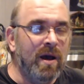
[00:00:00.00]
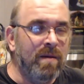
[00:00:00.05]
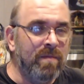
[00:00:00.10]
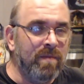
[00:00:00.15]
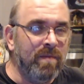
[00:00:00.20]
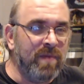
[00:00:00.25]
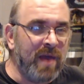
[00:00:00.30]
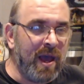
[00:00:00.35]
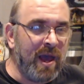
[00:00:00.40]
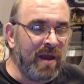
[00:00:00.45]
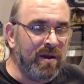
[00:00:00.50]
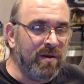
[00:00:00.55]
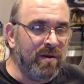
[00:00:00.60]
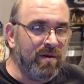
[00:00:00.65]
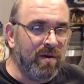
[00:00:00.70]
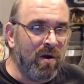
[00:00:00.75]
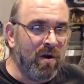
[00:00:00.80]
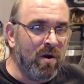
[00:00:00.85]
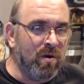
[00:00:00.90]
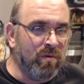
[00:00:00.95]
that
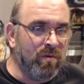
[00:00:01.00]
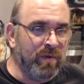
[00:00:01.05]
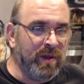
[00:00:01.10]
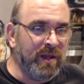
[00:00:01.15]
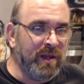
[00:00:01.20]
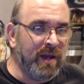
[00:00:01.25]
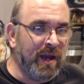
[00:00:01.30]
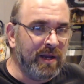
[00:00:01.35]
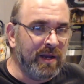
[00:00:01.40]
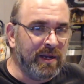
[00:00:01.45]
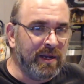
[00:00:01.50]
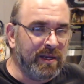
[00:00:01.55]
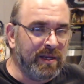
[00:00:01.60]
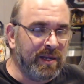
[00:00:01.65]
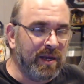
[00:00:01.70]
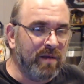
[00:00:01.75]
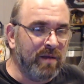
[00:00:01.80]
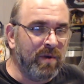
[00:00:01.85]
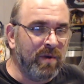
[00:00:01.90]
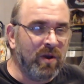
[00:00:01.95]
are really high
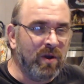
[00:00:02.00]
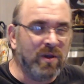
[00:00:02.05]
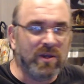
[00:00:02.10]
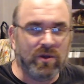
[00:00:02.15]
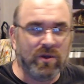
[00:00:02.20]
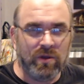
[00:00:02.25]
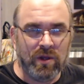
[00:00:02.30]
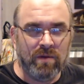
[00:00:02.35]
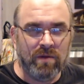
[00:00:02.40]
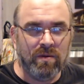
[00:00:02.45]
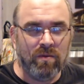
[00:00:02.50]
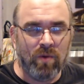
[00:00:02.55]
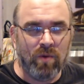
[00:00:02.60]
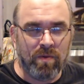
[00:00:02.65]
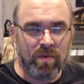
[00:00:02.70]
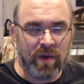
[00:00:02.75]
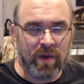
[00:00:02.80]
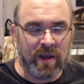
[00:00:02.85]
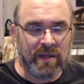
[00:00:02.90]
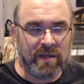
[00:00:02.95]
detail, but also a little bit
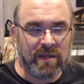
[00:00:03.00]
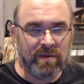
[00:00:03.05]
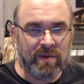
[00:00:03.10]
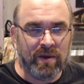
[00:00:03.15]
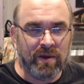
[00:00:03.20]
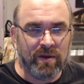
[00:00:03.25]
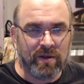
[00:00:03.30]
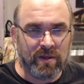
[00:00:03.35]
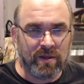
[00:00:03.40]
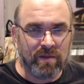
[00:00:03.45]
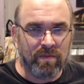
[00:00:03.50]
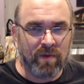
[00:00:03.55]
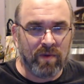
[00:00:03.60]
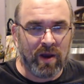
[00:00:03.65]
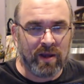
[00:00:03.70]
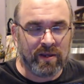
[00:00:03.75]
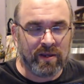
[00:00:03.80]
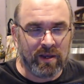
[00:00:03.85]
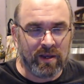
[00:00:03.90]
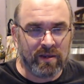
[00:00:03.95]
more pricey because of the
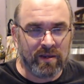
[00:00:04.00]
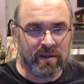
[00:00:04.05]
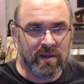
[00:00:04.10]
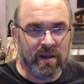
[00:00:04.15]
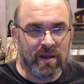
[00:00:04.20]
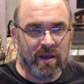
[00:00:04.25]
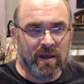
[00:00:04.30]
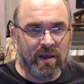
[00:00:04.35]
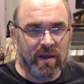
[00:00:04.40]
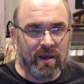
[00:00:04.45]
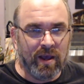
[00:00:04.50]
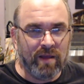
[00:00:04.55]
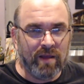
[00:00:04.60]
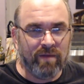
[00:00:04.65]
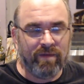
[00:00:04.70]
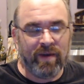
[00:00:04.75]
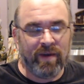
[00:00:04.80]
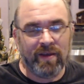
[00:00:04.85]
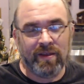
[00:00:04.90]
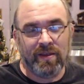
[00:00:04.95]
process and
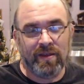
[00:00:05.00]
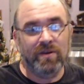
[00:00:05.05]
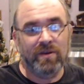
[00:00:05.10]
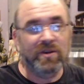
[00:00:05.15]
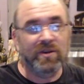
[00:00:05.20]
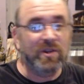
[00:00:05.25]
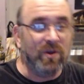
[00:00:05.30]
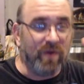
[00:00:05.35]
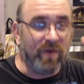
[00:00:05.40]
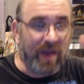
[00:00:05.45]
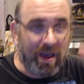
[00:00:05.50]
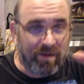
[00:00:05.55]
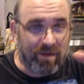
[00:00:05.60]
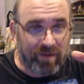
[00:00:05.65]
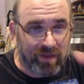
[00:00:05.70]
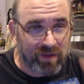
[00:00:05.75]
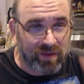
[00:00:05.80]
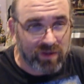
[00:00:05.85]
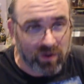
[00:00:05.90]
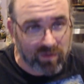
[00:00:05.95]
the fact that they're so heavy.
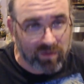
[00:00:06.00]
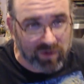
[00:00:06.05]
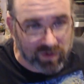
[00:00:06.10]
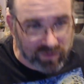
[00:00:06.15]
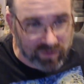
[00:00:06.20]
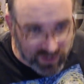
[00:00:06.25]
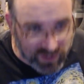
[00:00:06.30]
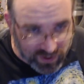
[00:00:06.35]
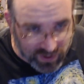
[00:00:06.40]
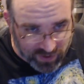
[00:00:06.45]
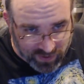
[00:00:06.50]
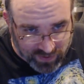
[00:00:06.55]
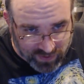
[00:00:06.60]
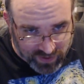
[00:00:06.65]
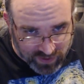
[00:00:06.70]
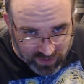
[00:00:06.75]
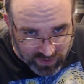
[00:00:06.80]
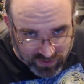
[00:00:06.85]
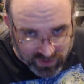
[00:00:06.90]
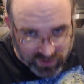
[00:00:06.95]
There's so much material
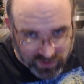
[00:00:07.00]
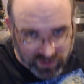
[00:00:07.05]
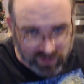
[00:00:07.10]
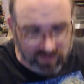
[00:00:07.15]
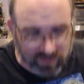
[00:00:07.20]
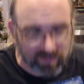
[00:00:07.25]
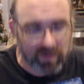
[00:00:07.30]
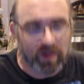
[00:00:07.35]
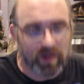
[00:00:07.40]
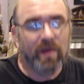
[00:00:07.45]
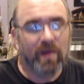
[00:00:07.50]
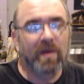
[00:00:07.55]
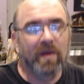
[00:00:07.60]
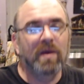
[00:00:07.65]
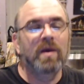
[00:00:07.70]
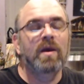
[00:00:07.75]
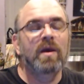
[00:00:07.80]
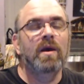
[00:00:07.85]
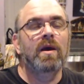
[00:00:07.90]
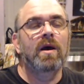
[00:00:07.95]
that goes into
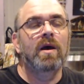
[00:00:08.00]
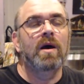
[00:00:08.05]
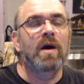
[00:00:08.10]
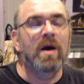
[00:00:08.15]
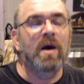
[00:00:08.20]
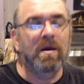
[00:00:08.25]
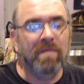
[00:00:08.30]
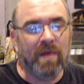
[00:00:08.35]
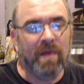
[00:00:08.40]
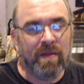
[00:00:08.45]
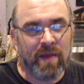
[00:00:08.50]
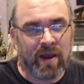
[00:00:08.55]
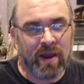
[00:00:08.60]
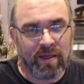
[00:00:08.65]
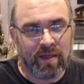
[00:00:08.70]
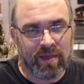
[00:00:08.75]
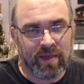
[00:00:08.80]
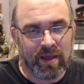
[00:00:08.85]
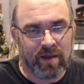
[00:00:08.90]
them. And then I think